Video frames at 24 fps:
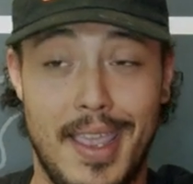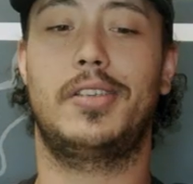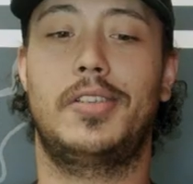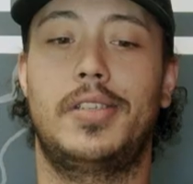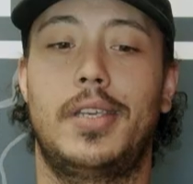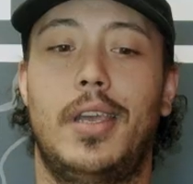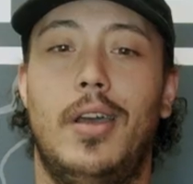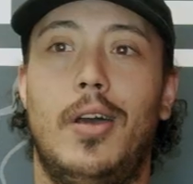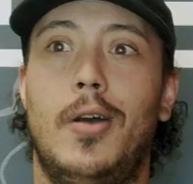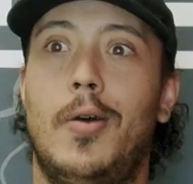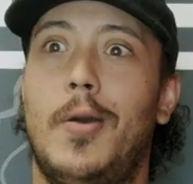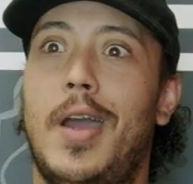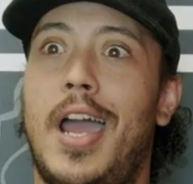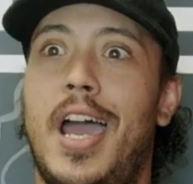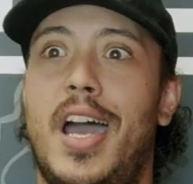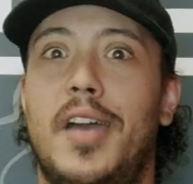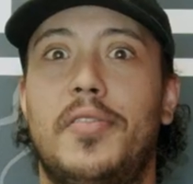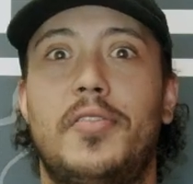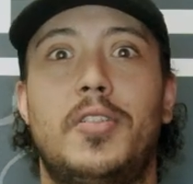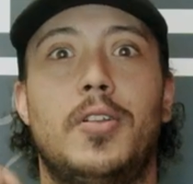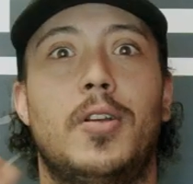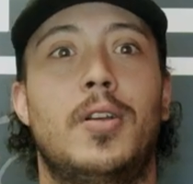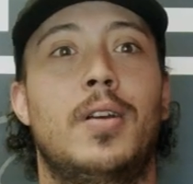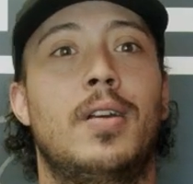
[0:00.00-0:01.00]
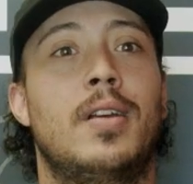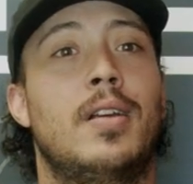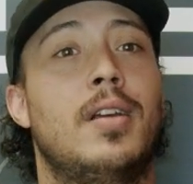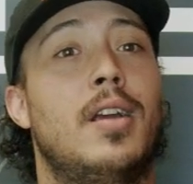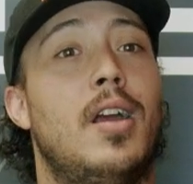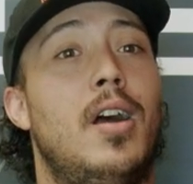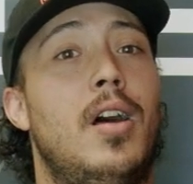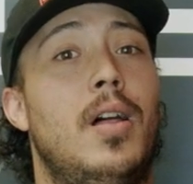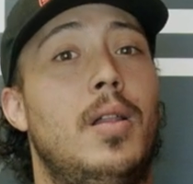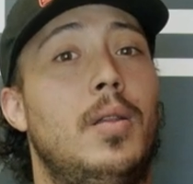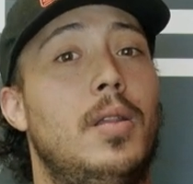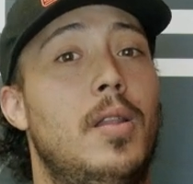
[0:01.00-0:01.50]
So after
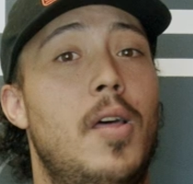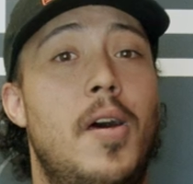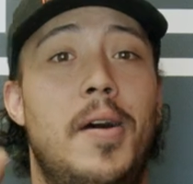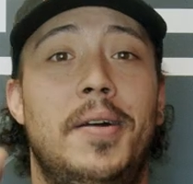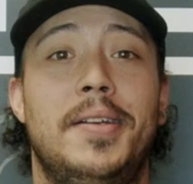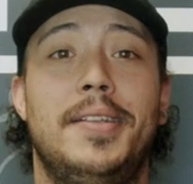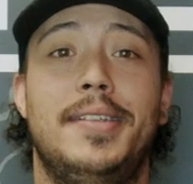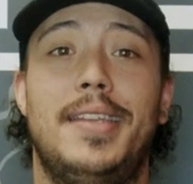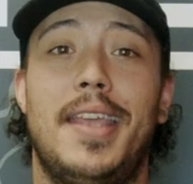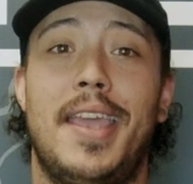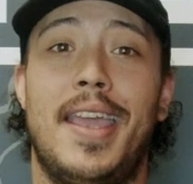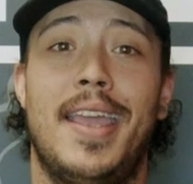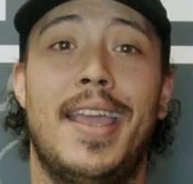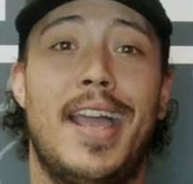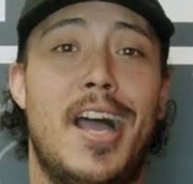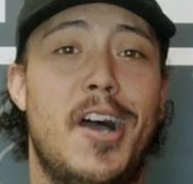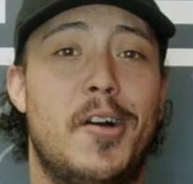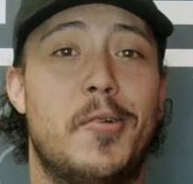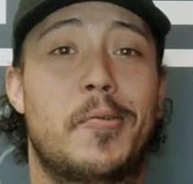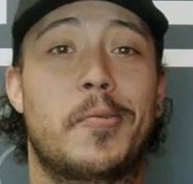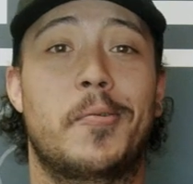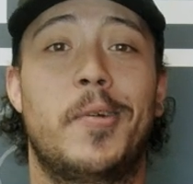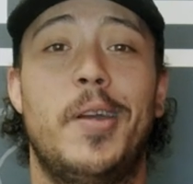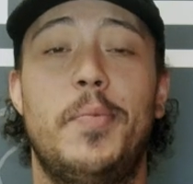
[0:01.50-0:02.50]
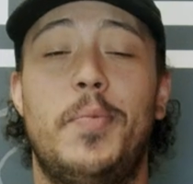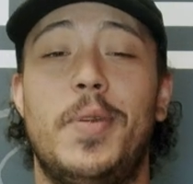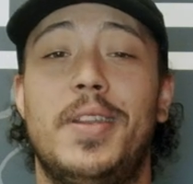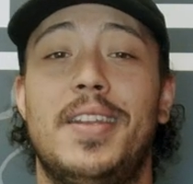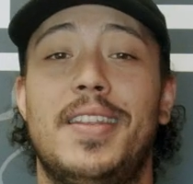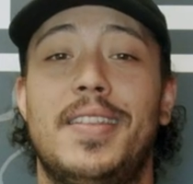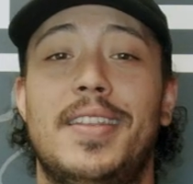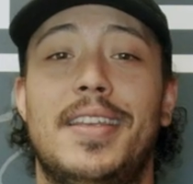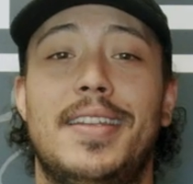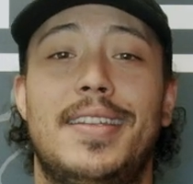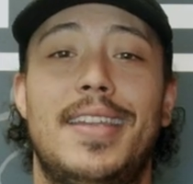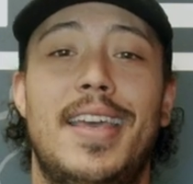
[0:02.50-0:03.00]
a long day out ripping
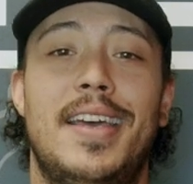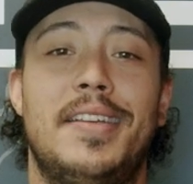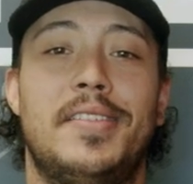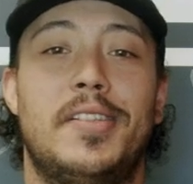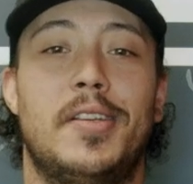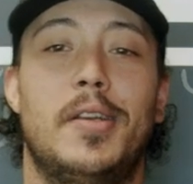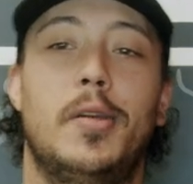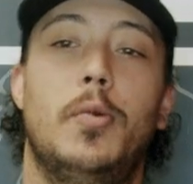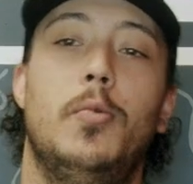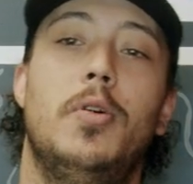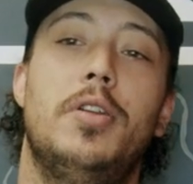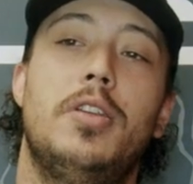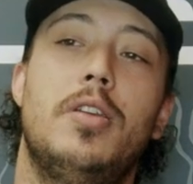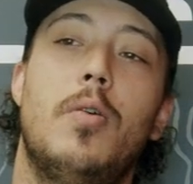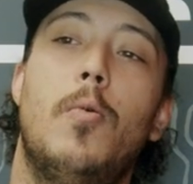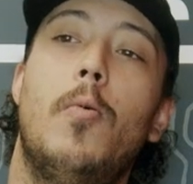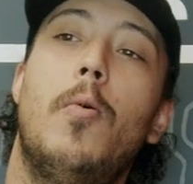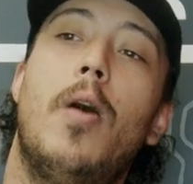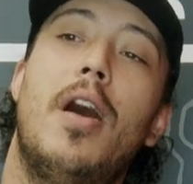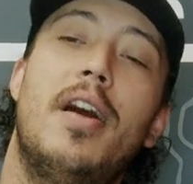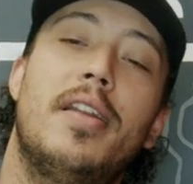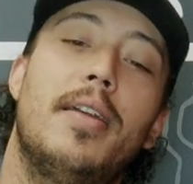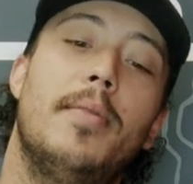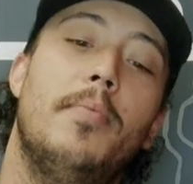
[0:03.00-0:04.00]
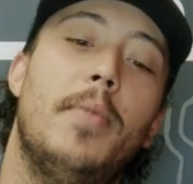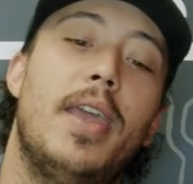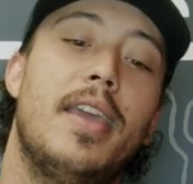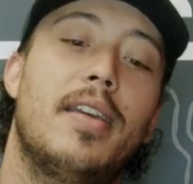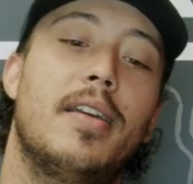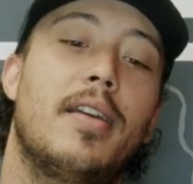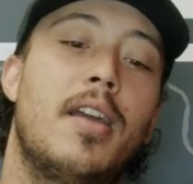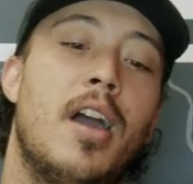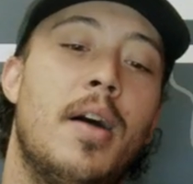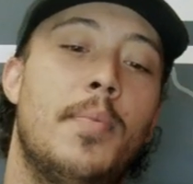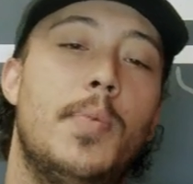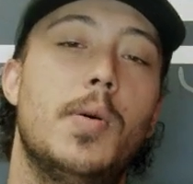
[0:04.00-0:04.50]
in the desert, when you want to make
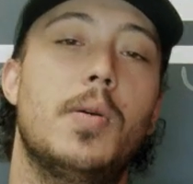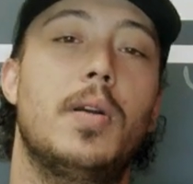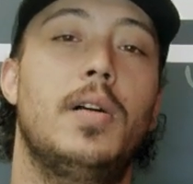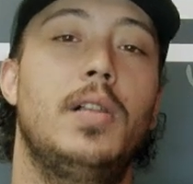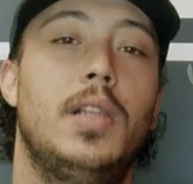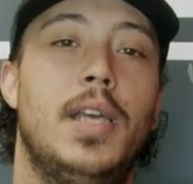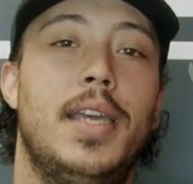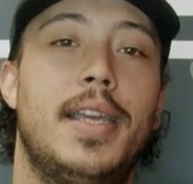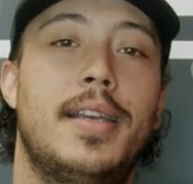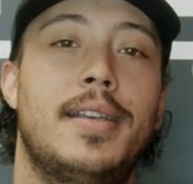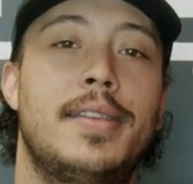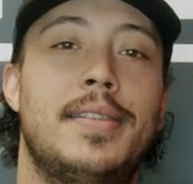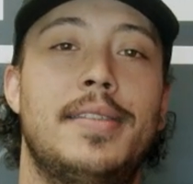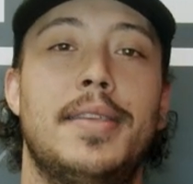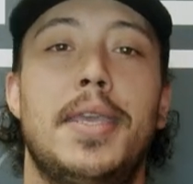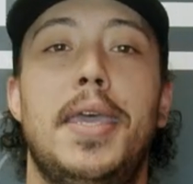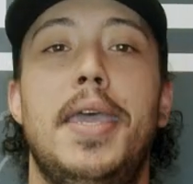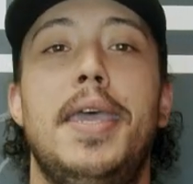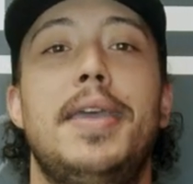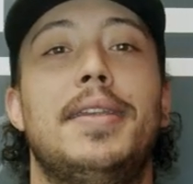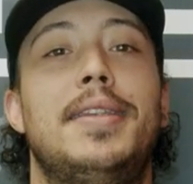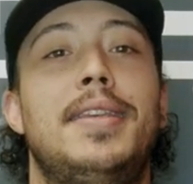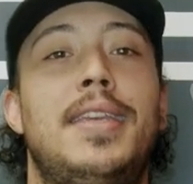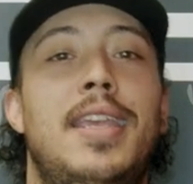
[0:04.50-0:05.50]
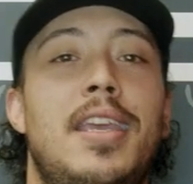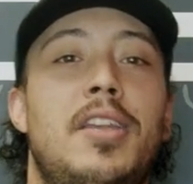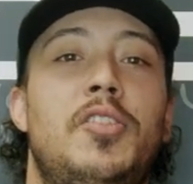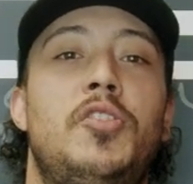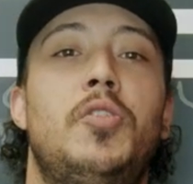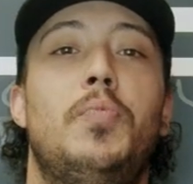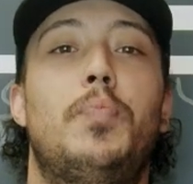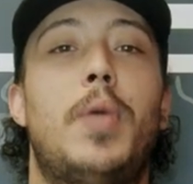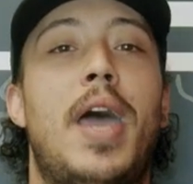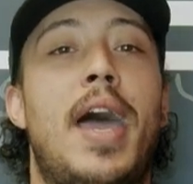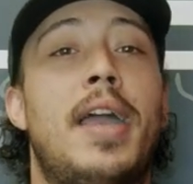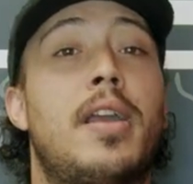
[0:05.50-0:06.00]
a couple clicks to get
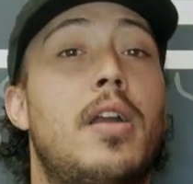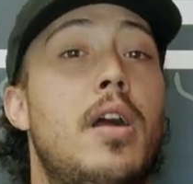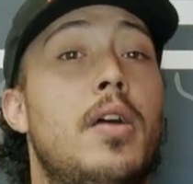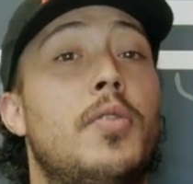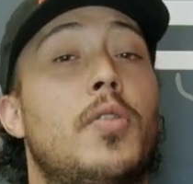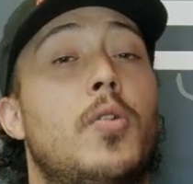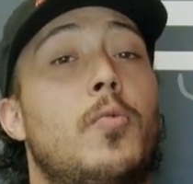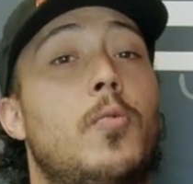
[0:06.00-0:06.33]
you back on the